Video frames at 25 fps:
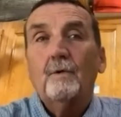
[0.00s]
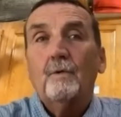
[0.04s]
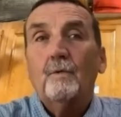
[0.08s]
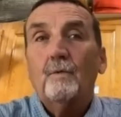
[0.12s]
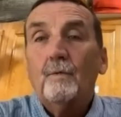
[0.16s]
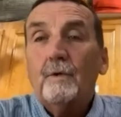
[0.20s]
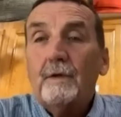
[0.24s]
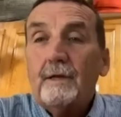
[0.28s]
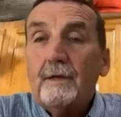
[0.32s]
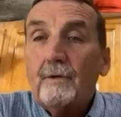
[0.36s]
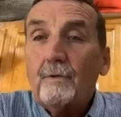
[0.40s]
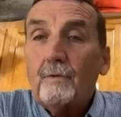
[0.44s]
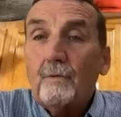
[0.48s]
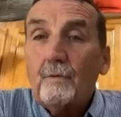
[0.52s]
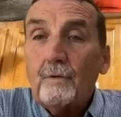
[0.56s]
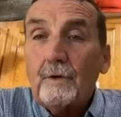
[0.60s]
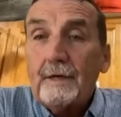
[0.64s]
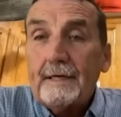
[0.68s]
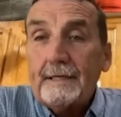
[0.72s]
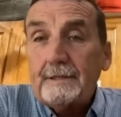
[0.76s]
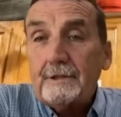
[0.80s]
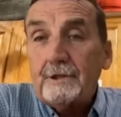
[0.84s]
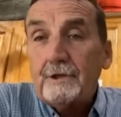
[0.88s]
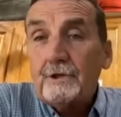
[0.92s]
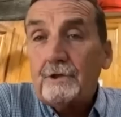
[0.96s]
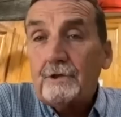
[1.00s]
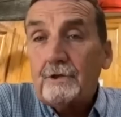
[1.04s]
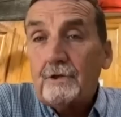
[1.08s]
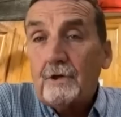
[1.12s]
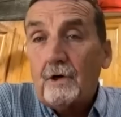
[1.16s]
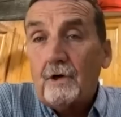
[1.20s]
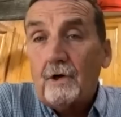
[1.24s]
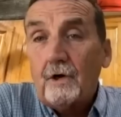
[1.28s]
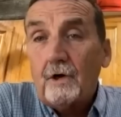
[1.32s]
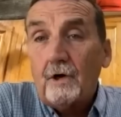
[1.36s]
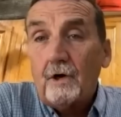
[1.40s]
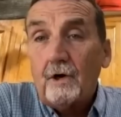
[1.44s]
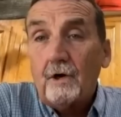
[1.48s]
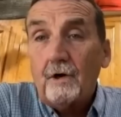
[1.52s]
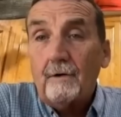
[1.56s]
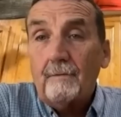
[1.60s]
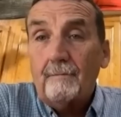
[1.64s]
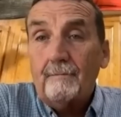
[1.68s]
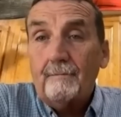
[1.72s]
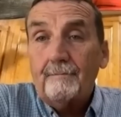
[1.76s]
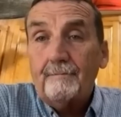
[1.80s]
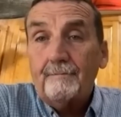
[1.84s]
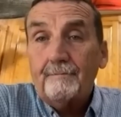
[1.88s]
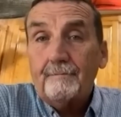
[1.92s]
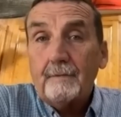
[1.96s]
when the red star
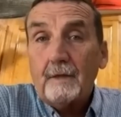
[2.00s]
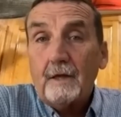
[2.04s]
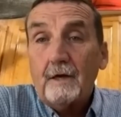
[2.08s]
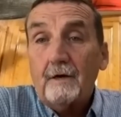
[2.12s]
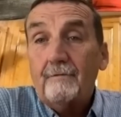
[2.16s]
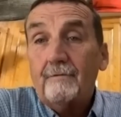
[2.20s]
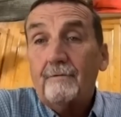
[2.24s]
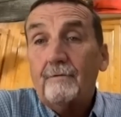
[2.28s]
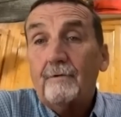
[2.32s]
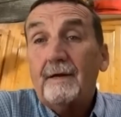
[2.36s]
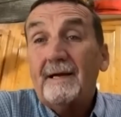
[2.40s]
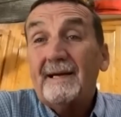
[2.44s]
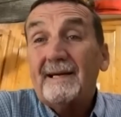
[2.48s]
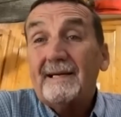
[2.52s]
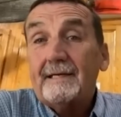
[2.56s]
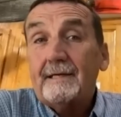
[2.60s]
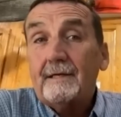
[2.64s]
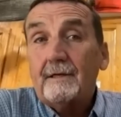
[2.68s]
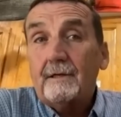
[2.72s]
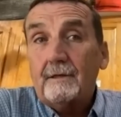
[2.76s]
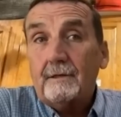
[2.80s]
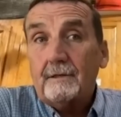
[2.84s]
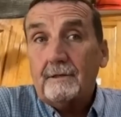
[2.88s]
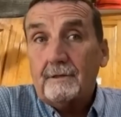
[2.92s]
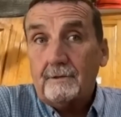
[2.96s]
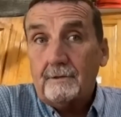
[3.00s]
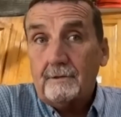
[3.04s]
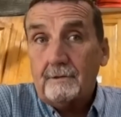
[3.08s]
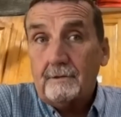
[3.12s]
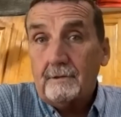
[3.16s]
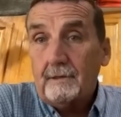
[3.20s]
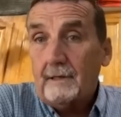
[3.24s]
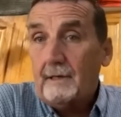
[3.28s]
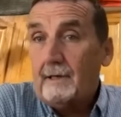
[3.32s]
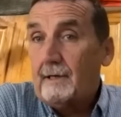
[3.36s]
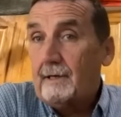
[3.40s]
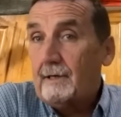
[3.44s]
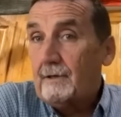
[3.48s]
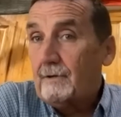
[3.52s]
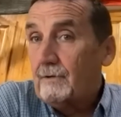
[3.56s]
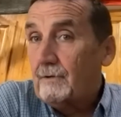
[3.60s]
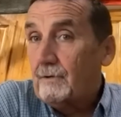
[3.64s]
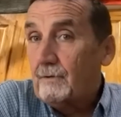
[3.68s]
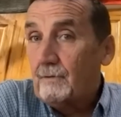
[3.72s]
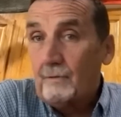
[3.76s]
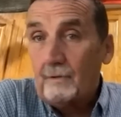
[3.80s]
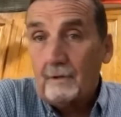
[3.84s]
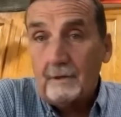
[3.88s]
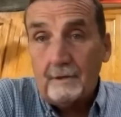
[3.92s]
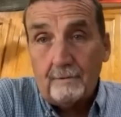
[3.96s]
of Regulus. Now, I don't
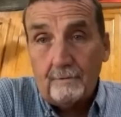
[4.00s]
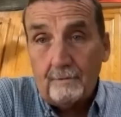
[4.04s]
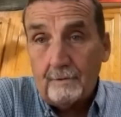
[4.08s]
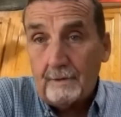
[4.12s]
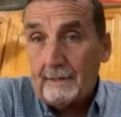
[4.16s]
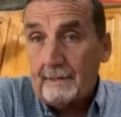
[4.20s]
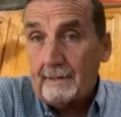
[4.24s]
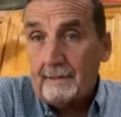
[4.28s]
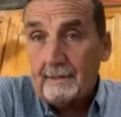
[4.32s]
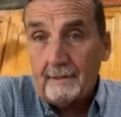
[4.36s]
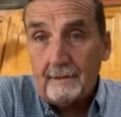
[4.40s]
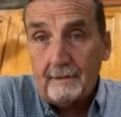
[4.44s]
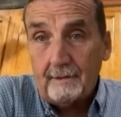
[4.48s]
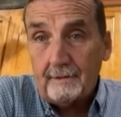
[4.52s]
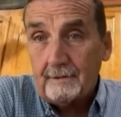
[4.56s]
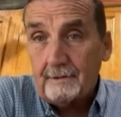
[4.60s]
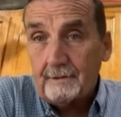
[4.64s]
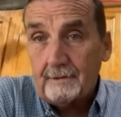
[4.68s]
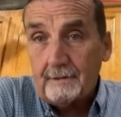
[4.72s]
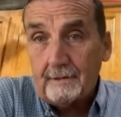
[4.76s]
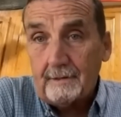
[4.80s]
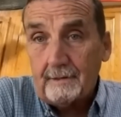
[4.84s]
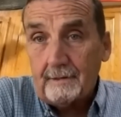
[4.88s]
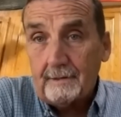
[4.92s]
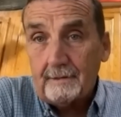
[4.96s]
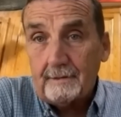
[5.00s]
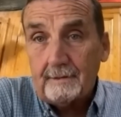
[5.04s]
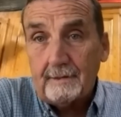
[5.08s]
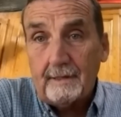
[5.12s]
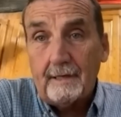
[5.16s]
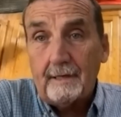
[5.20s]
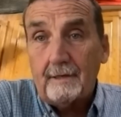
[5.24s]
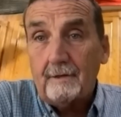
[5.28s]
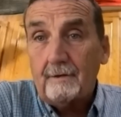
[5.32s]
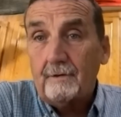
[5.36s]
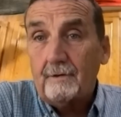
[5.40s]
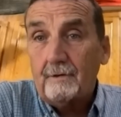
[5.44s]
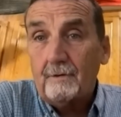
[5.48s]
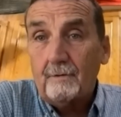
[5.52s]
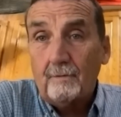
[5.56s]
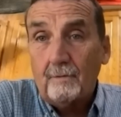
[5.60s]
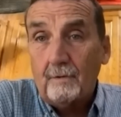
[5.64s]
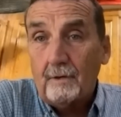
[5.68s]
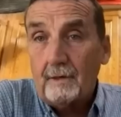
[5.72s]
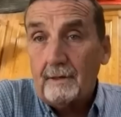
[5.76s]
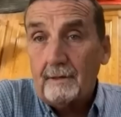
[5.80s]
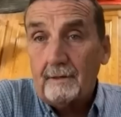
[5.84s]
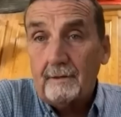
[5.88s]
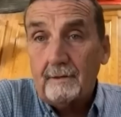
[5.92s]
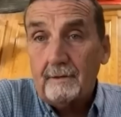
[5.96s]
know what Regulus is. I don't know
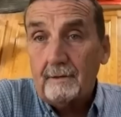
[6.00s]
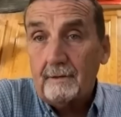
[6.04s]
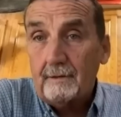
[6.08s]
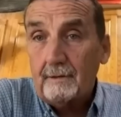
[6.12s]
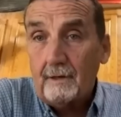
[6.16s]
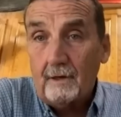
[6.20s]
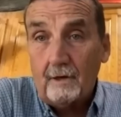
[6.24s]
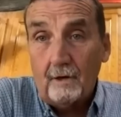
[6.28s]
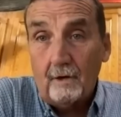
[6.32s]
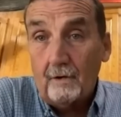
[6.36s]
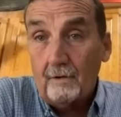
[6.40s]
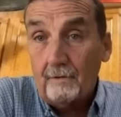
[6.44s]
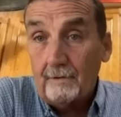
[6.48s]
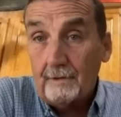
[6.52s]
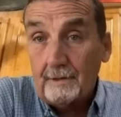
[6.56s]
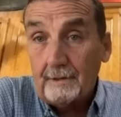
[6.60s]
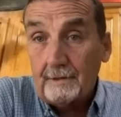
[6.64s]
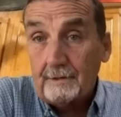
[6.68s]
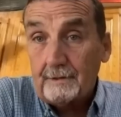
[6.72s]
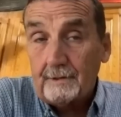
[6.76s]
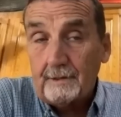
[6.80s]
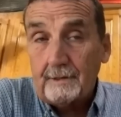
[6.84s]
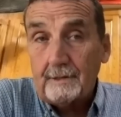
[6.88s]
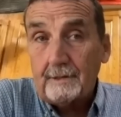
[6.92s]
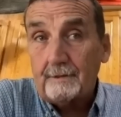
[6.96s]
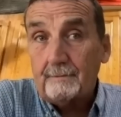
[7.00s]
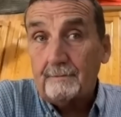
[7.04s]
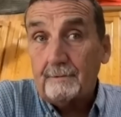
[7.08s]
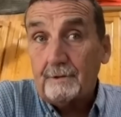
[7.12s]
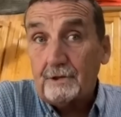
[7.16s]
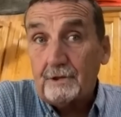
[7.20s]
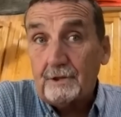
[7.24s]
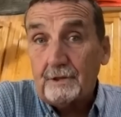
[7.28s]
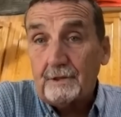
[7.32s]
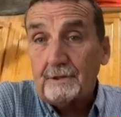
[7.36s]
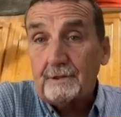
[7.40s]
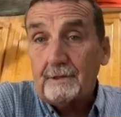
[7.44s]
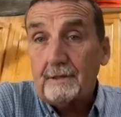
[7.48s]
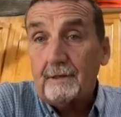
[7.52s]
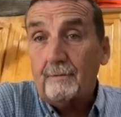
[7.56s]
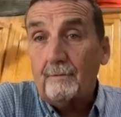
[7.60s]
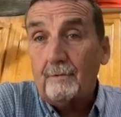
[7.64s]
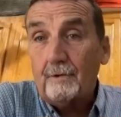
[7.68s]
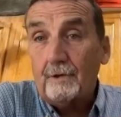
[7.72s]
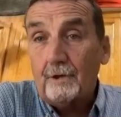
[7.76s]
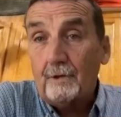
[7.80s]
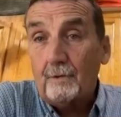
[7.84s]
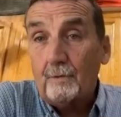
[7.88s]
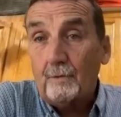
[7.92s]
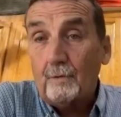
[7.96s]
what all this is, but she said
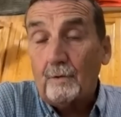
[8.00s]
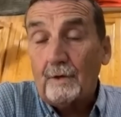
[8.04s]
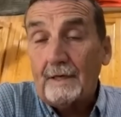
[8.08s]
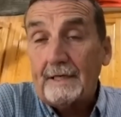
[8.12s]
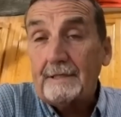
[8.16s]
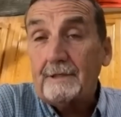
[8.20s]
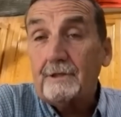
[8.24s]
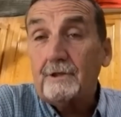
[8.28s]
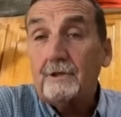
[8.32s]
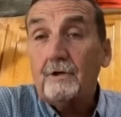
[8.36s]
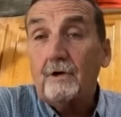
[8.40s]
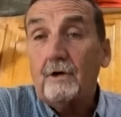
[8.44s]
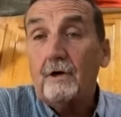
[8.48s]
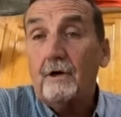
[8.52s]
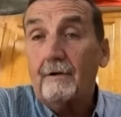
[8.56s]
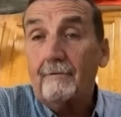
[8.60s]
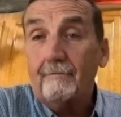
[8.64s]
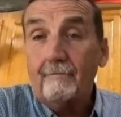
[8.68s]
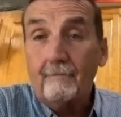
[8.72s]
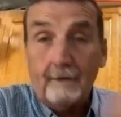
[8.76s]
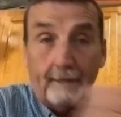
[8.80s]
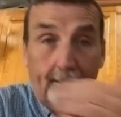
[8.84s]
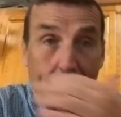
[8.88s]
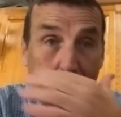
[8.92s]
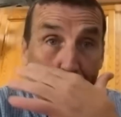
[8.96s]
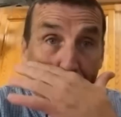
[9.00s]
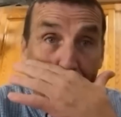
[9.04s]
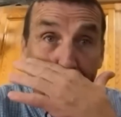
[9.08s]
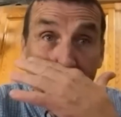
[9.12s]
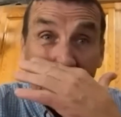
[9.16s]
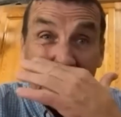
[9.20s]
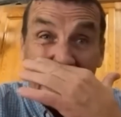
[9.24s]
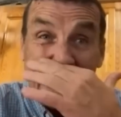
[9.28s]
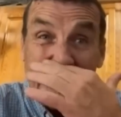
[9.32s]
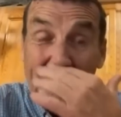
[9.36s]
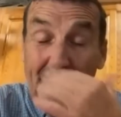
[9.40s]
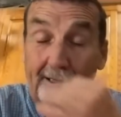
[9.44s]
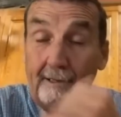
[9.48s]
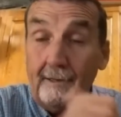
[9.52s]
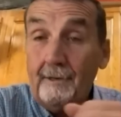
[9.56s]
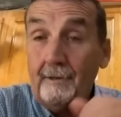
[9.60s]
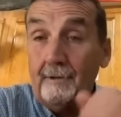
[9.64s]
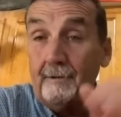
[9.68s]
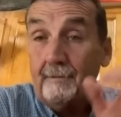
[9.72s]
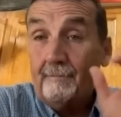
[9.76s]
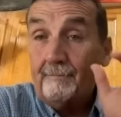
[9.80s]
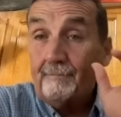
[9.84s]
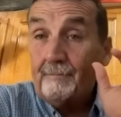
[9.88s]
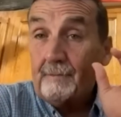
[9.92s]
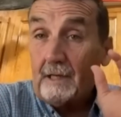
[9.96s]
when the red star of Regulus
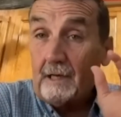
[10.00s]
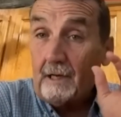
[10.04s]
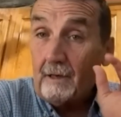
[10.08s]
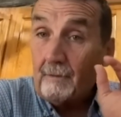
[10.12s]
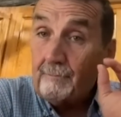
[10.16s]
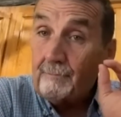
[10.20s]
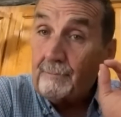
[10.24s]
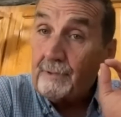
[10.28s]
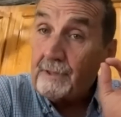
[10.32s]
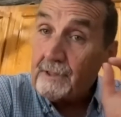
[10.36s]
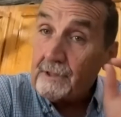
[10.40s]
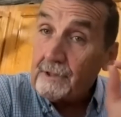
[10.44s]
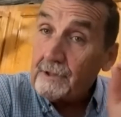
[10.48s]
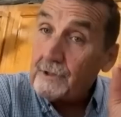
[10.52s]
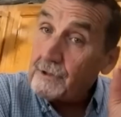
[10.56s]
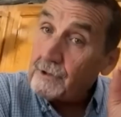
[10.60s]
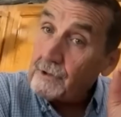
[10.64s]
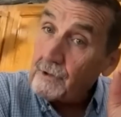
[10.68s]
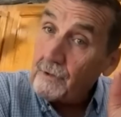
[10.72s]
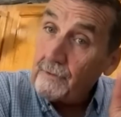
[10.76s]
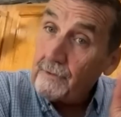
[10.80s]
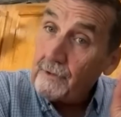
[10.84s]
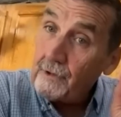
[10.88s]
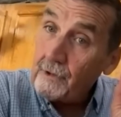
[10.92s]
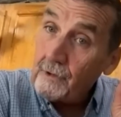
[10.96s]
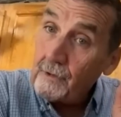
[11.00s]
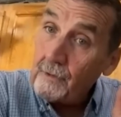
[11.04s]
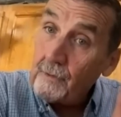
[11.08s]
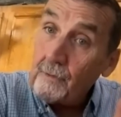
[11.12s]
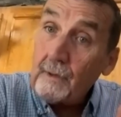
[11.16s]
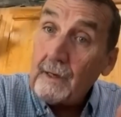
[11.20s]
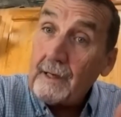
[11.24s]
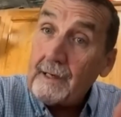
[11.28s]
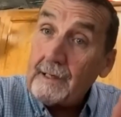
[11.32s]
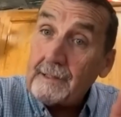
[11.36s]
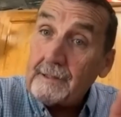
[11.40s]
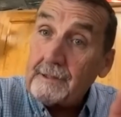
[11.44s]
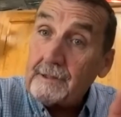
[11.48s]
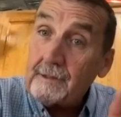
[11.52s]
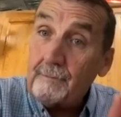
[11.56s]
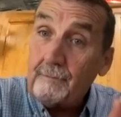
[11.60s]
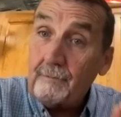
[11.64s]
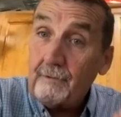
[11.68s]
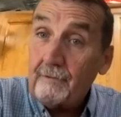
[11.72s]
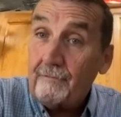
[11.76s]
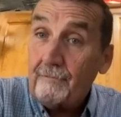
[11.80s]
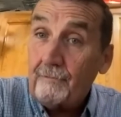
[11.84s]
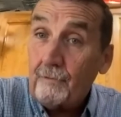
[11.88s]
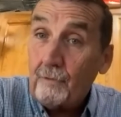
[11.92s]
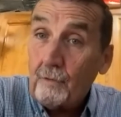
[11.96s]
appears on the horizon
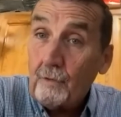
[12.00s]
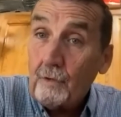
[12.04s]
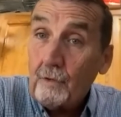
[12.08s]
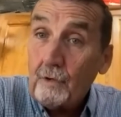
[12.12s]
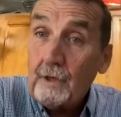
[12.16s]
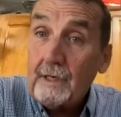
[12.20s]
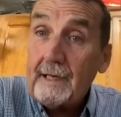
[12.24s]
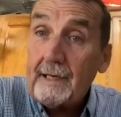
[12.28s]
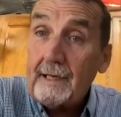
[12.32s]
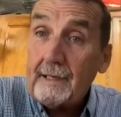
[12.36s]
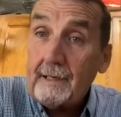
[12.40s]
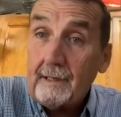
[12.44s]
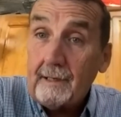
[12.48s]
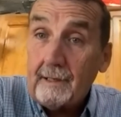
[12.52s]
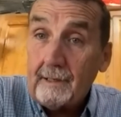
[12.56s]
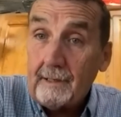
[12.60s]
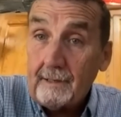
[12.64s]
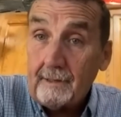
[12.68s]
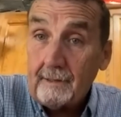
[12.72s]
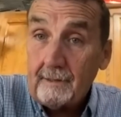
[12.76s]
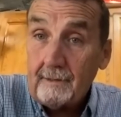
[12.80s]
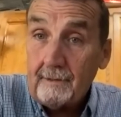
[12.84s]
before daylight,